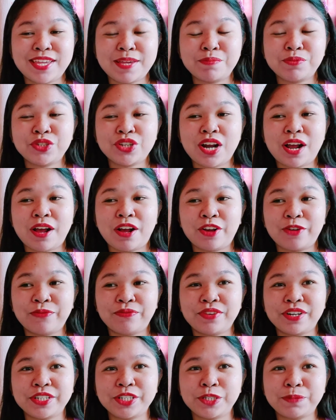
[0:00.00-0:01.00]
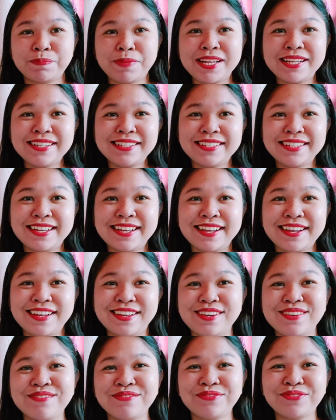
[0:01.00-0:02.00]
keep track of your
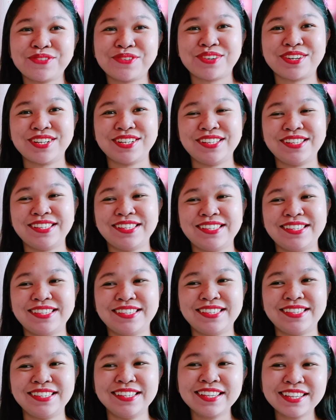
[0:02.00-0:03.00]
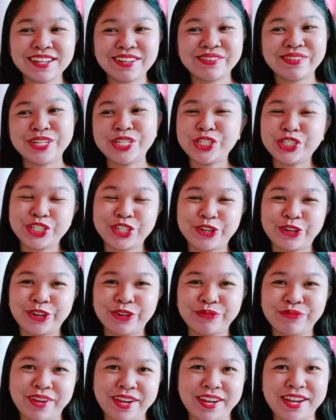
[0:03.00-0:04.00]
spending and, of course, reach
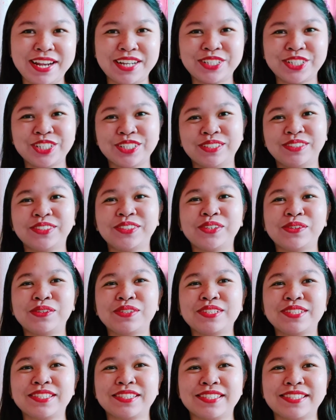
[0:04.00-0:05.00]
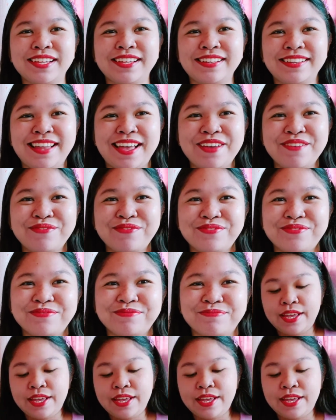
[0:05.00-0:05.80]
your financial goals in life.